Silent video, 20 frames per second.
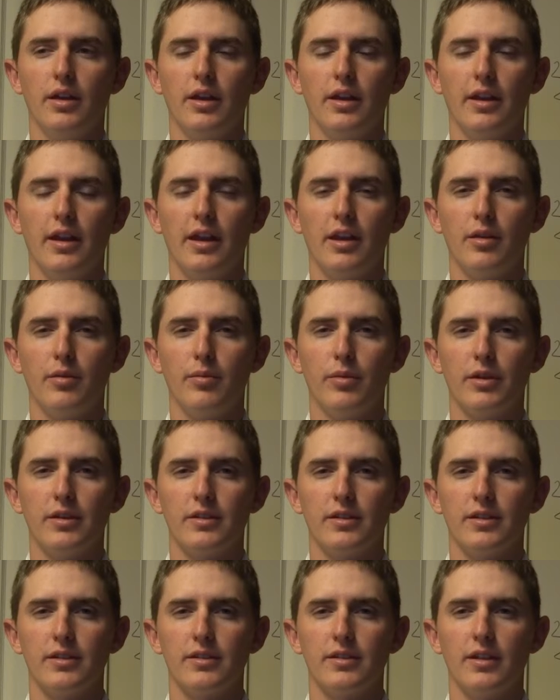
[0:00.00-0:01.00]
in any
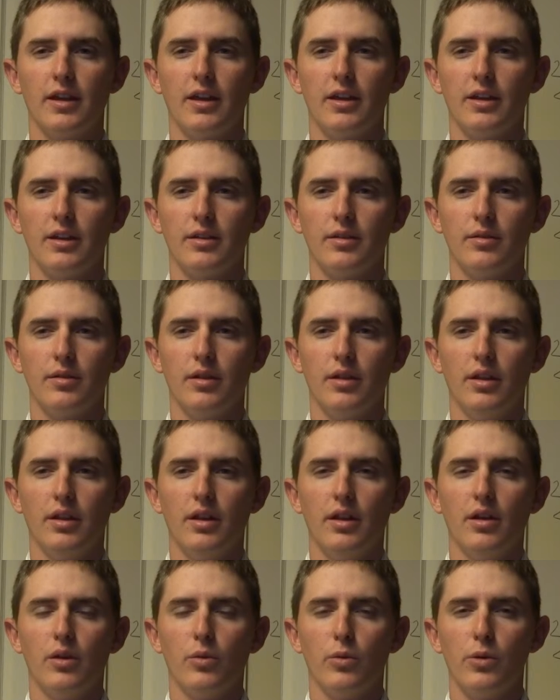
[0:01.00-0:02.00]
business setting.
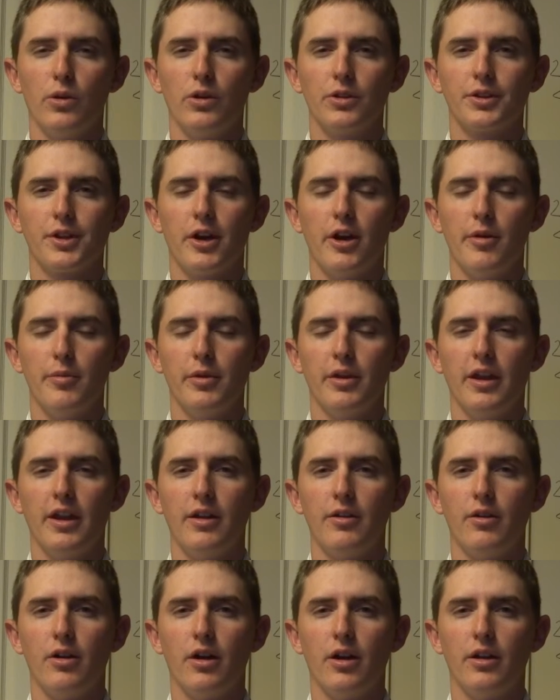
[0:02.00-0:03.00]
WorldCom and
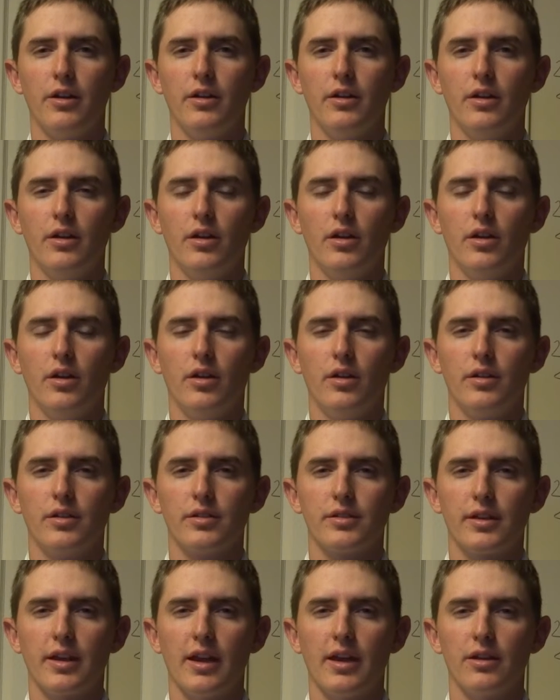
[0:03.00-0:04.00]
Enron
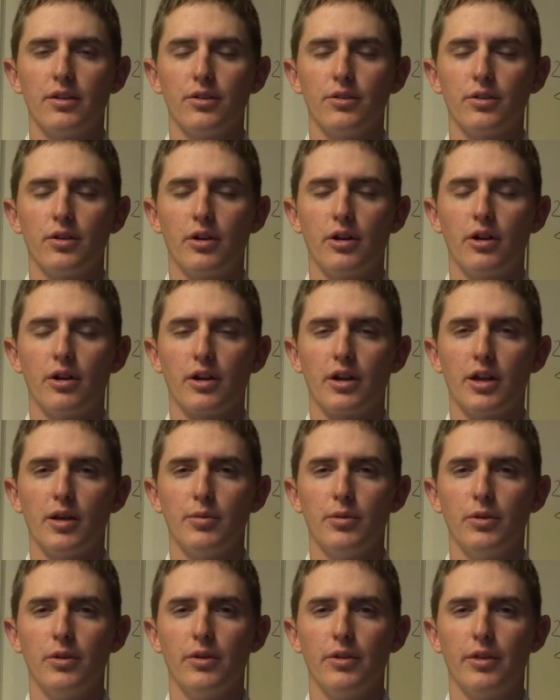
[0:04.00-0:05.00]
scandals are a
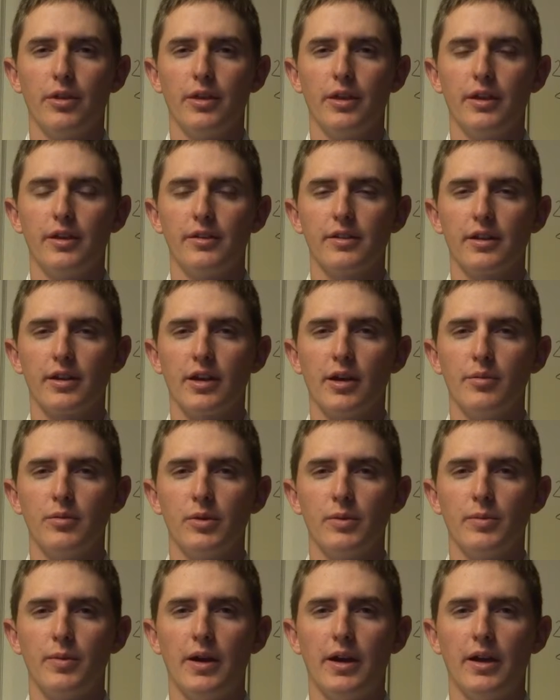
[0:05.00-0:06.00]
couple of things that come
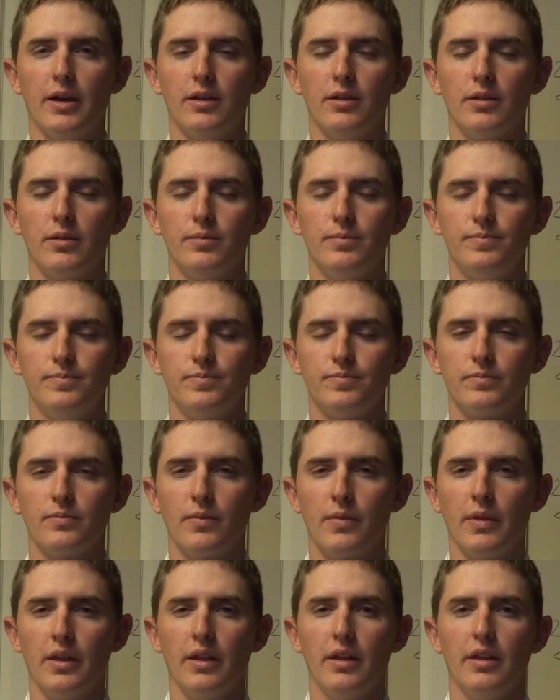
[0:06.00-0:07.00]
to mind.
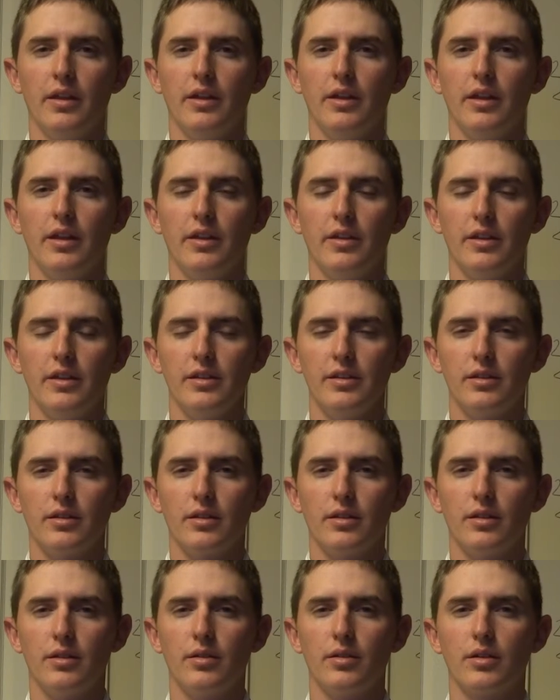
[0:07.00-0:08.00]
In
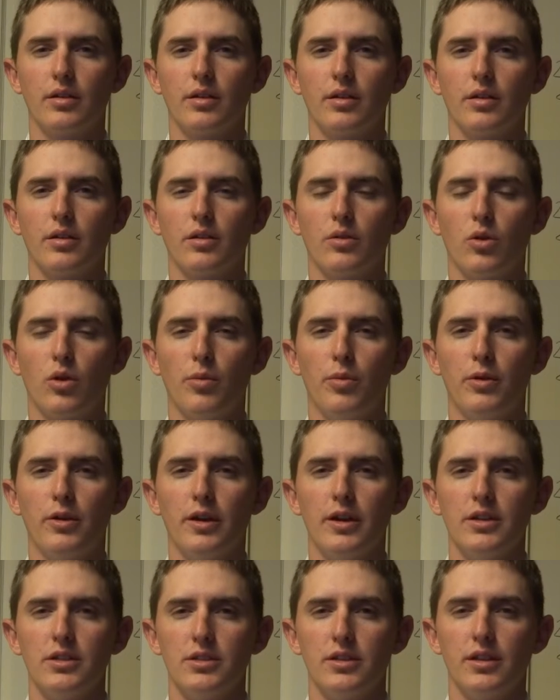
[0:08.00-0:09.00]
these
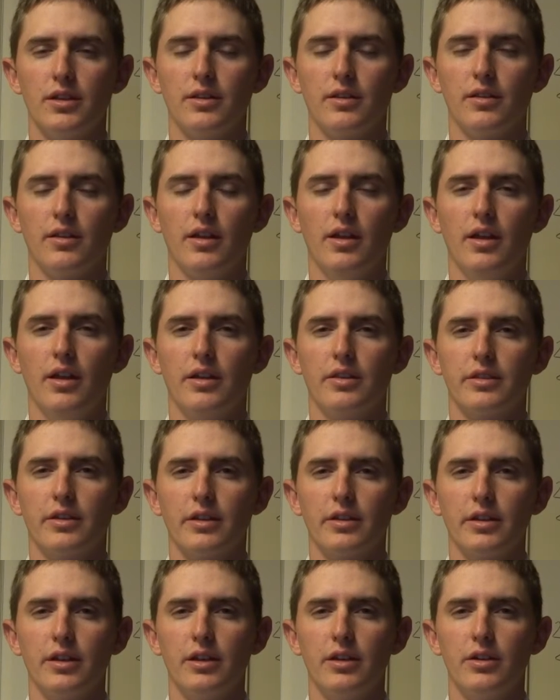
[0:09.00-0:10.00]
corporations, the
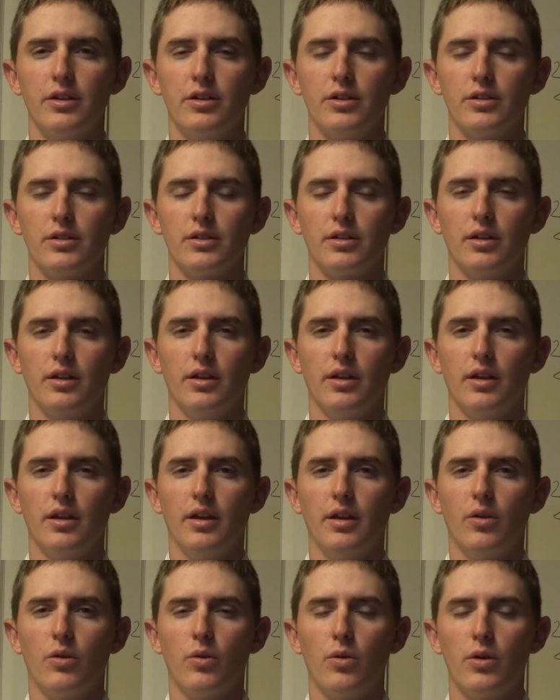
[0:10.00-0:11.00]
leaders
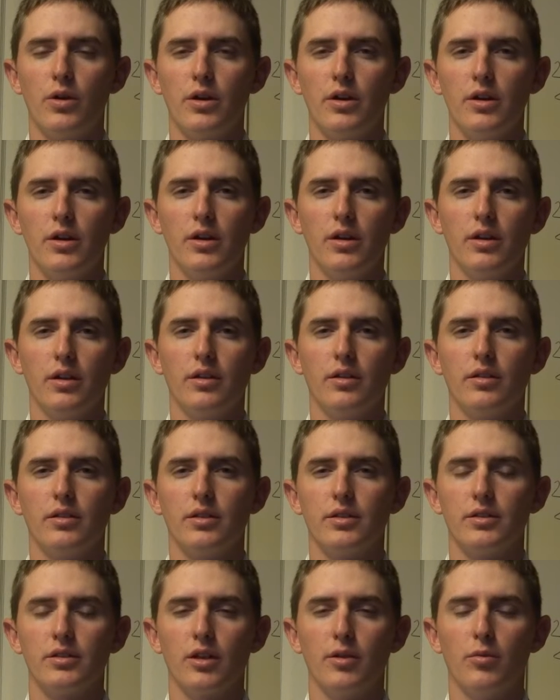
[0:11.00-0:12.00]
ordered
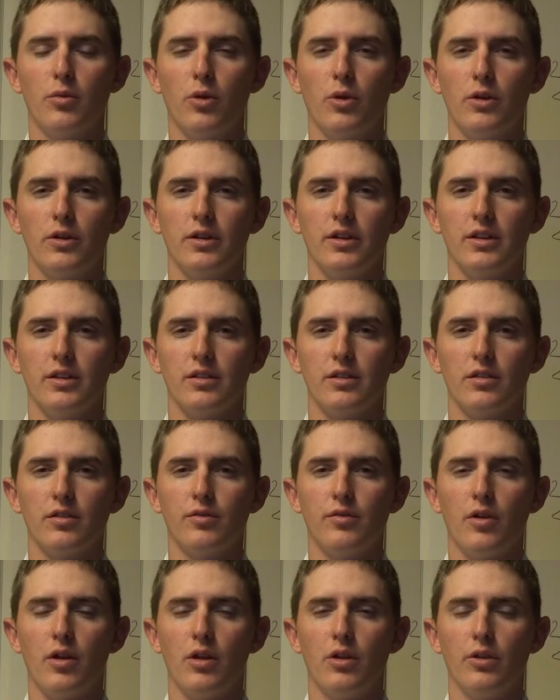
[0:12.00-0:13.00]
subordinates to
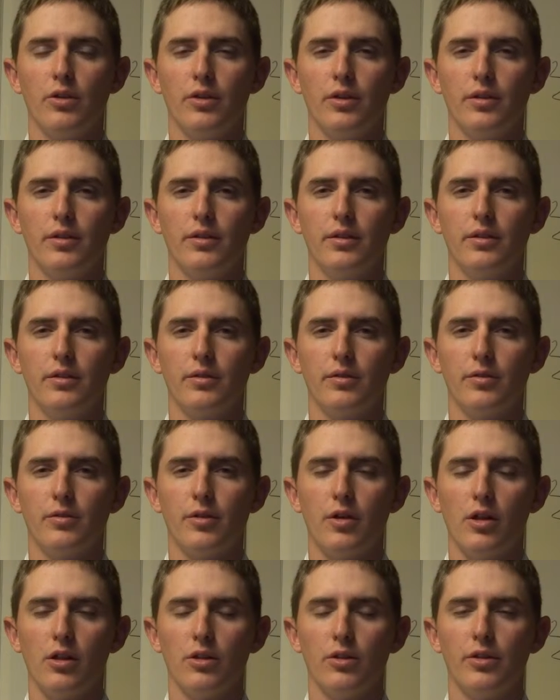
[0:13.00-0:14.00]

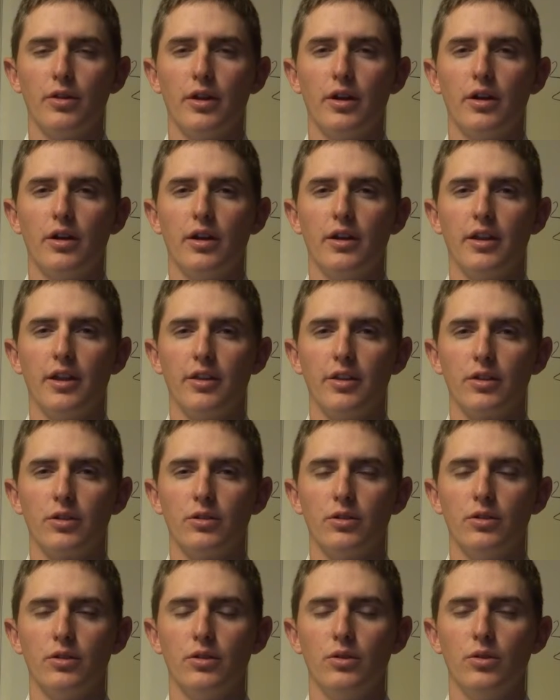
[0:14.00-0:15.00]
follow their
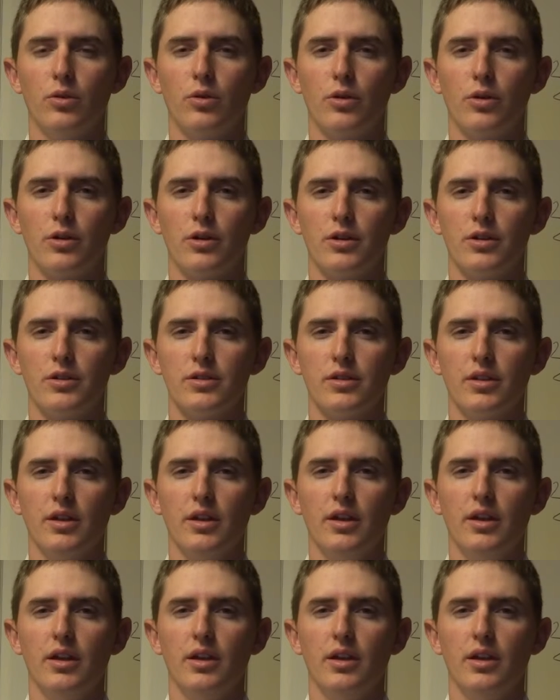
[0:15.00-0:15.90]
unethical orders